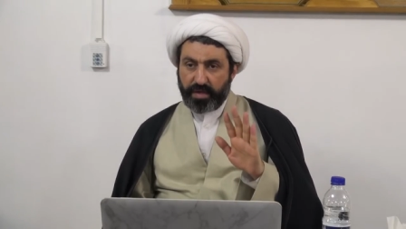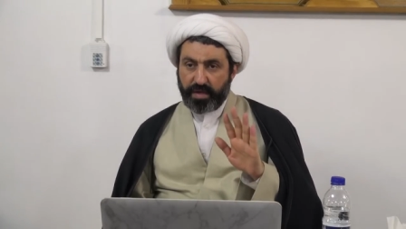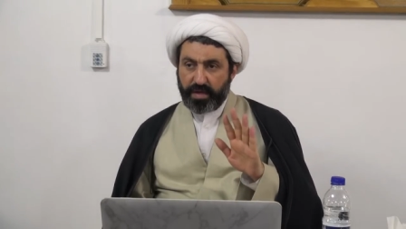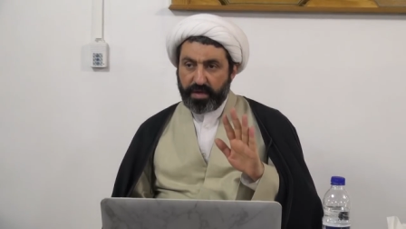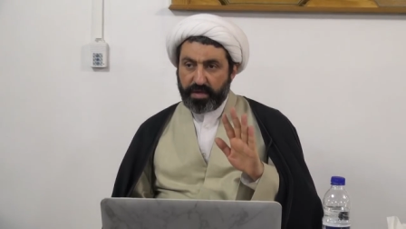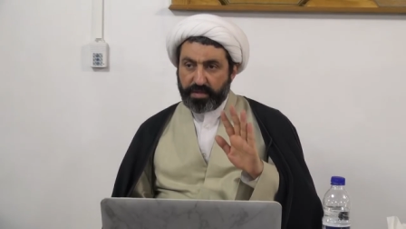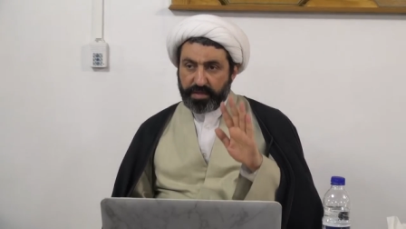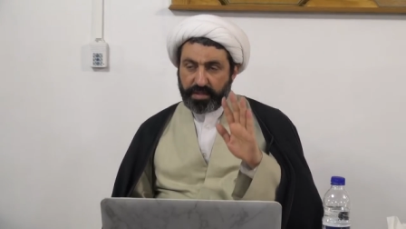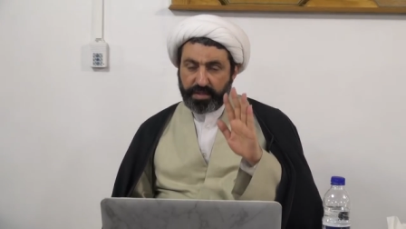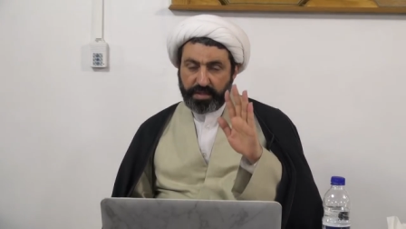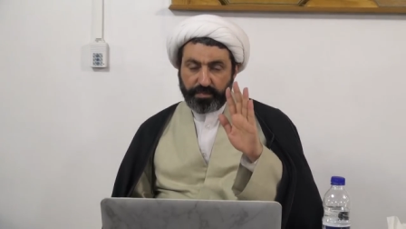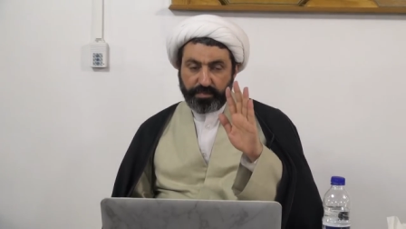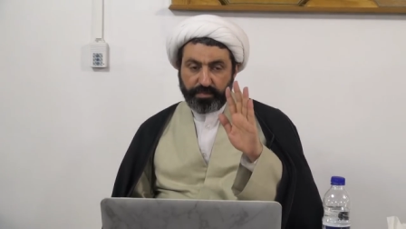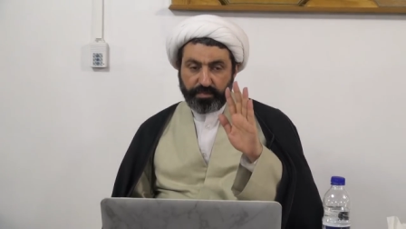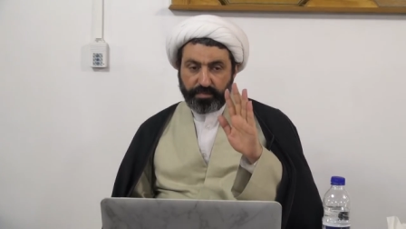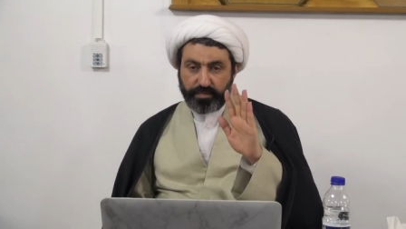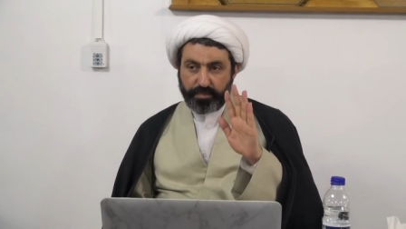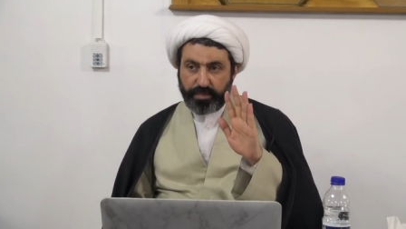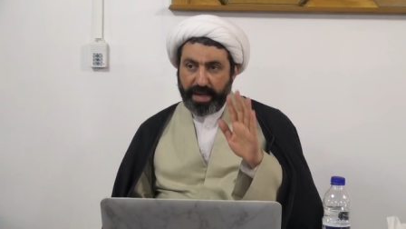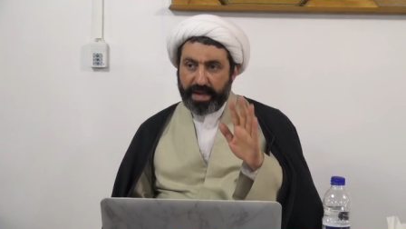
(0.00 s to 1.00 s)
are in a
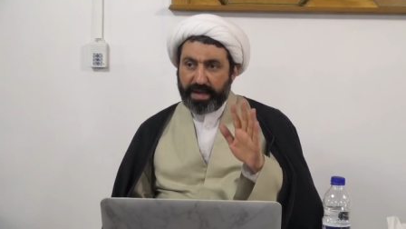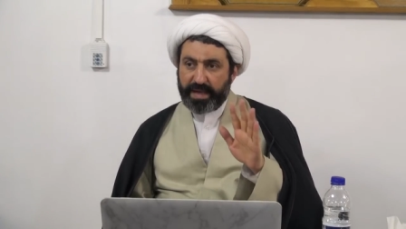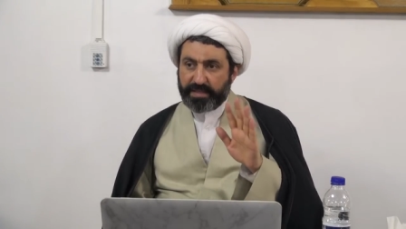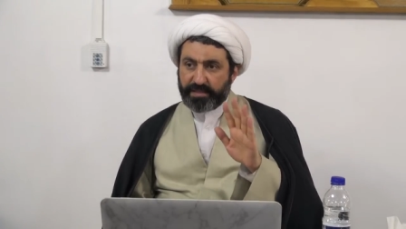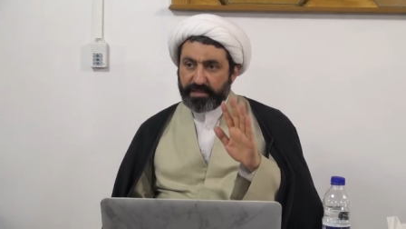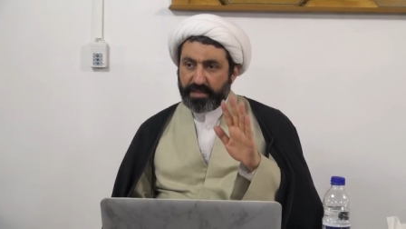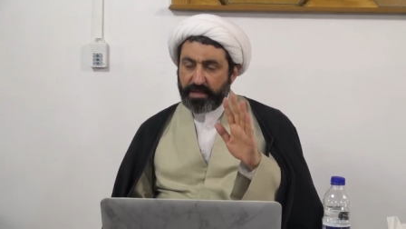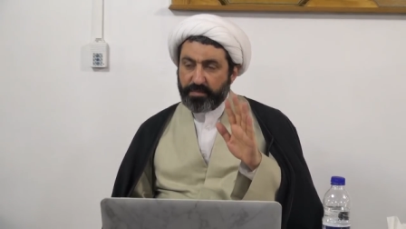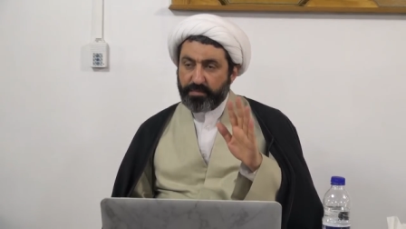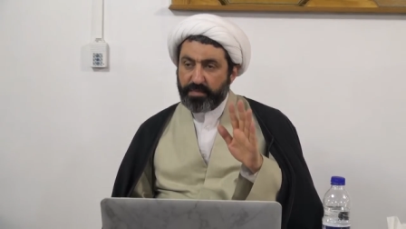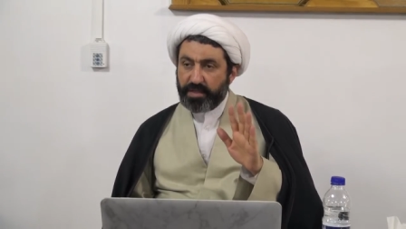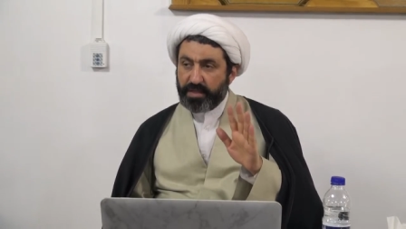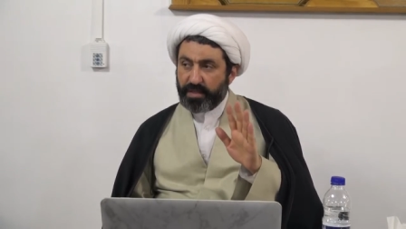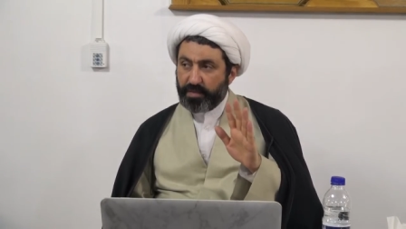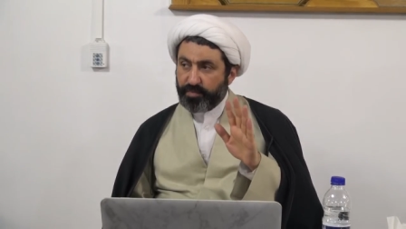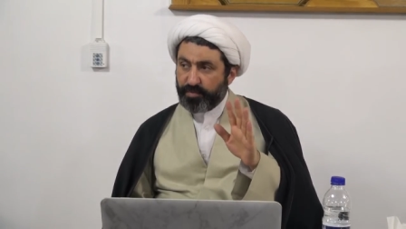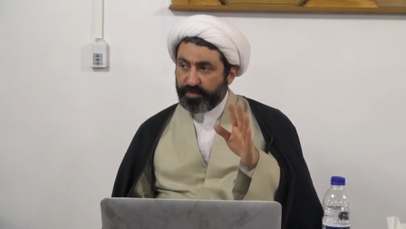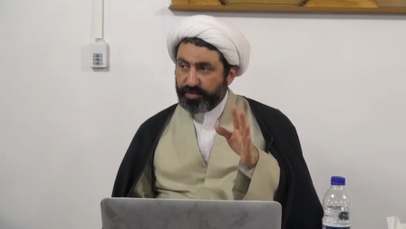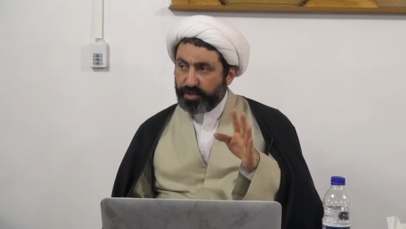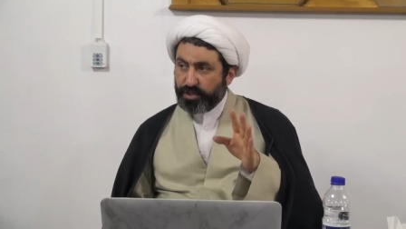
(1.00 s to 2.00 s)
balanced and middle
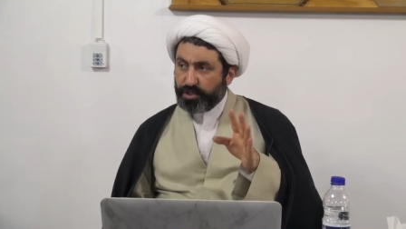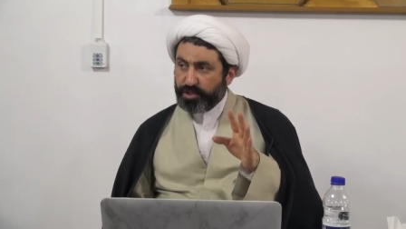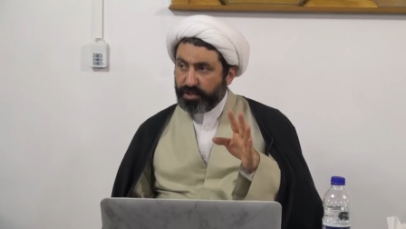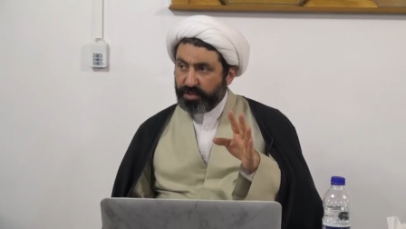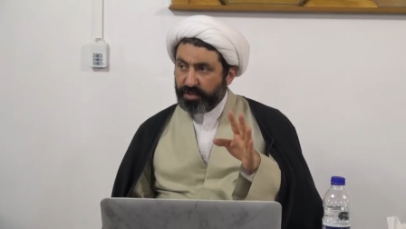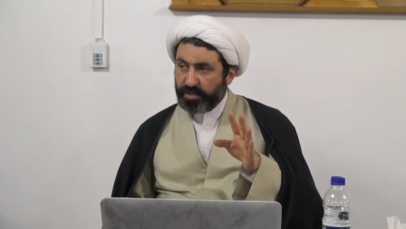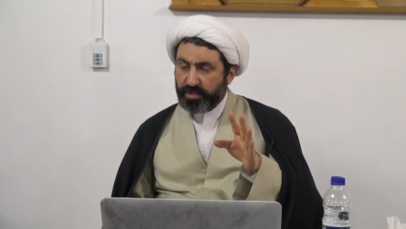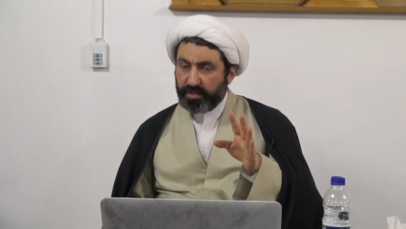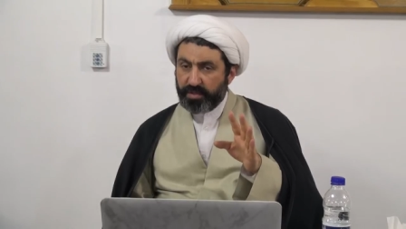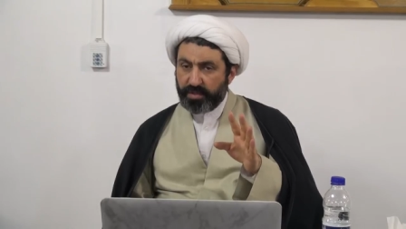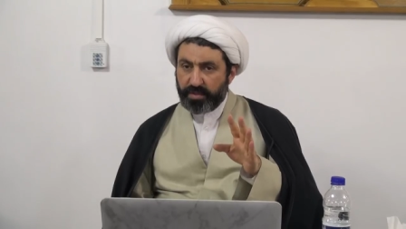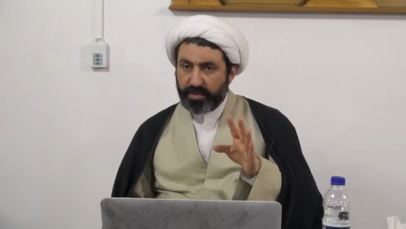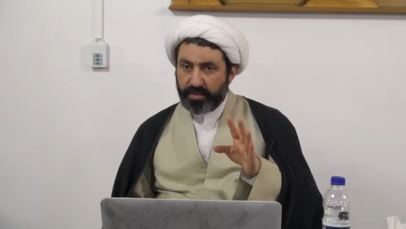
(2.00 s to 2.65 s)
position,